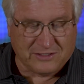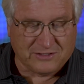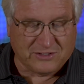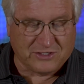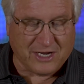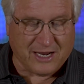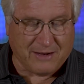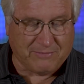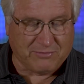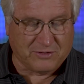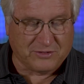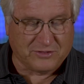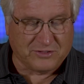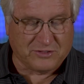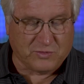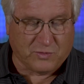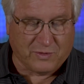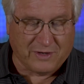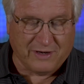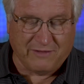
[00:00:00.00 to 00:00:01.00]
chapters
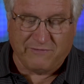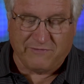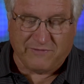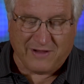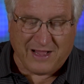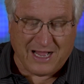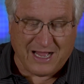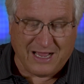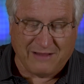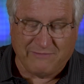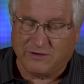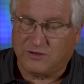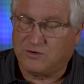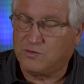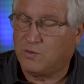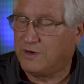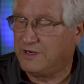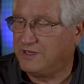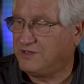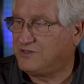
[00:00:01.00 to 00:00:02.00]
25 and
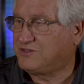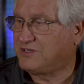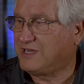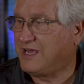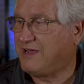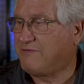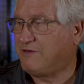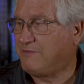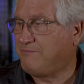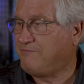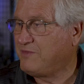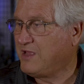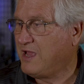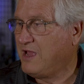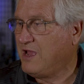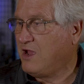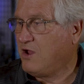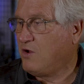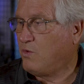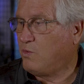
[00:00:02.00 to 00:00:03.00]
27
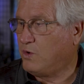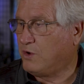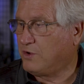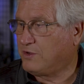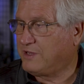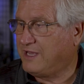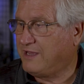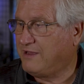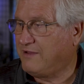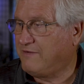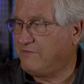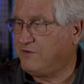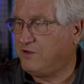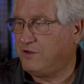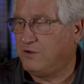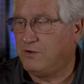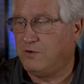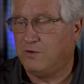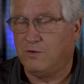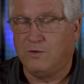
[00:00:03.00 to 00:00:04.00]
will give
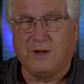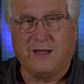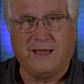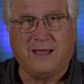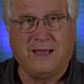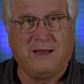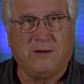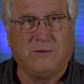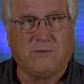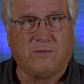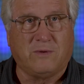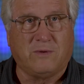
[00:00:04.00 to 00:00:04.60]
you a